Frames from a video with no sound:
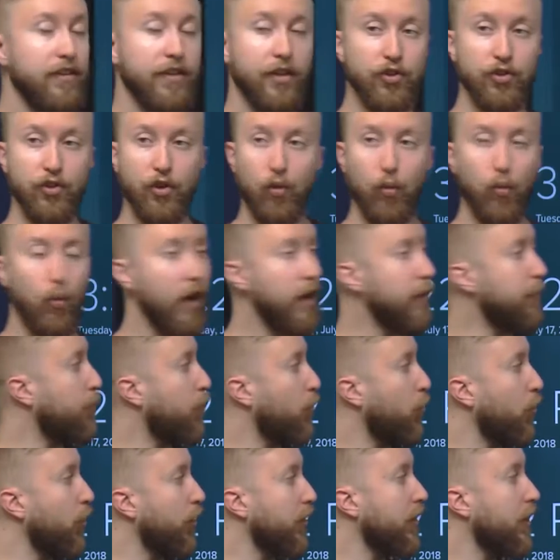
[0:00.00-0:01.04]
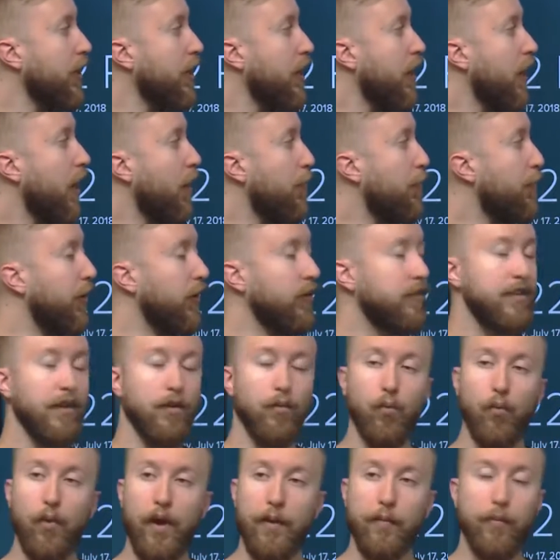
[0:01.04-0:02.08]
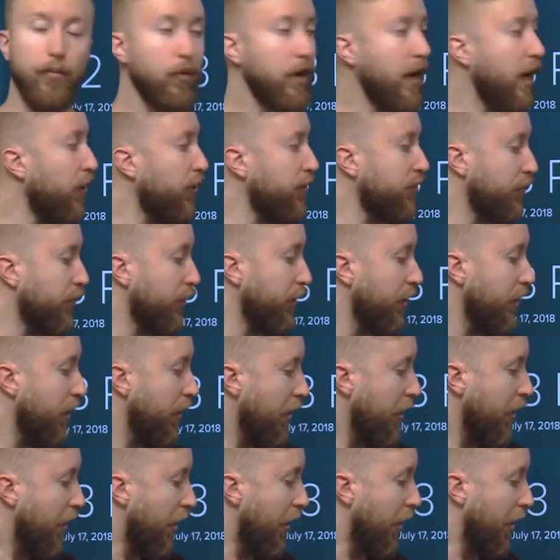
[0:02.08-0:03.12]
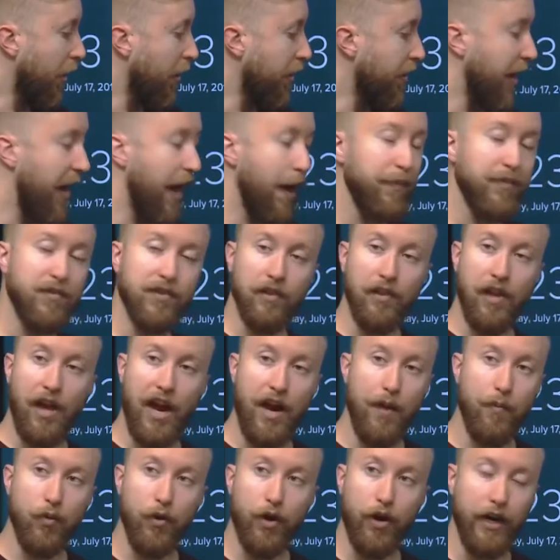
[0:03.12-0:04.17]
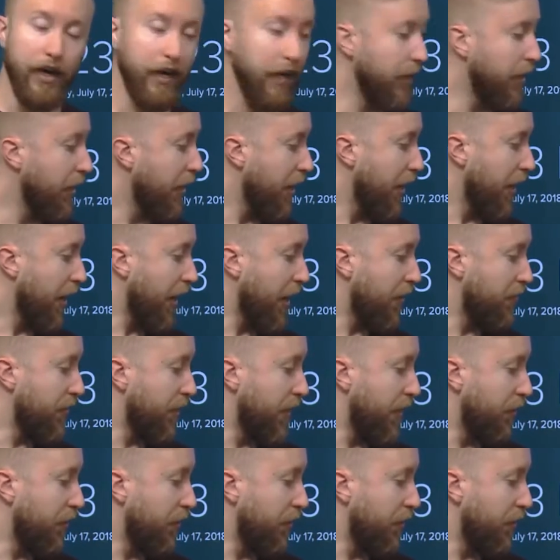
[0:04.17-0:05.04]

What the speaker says: a digital whiteboard, a built-in web browser, an apps library, and